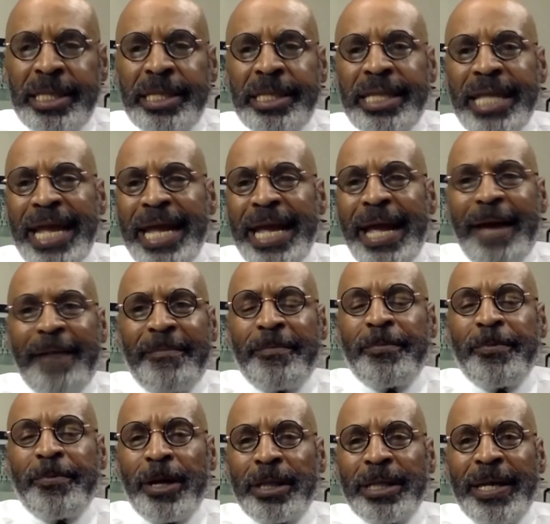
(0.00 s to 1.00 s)
they have
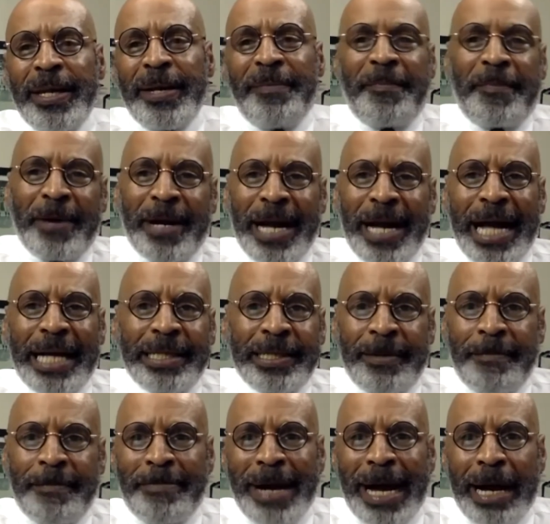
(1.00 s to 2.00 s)
really forgotten
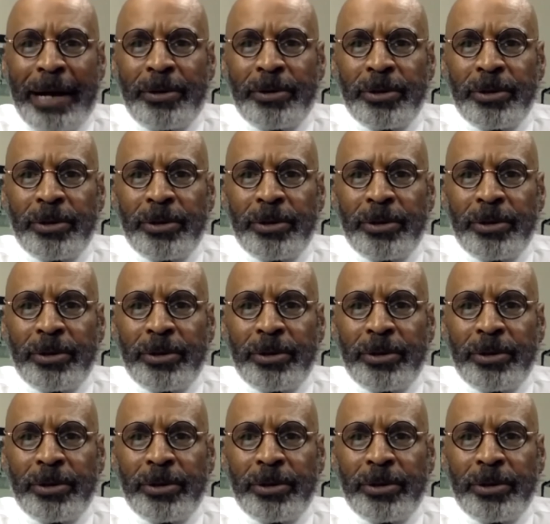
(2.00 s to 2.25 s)
about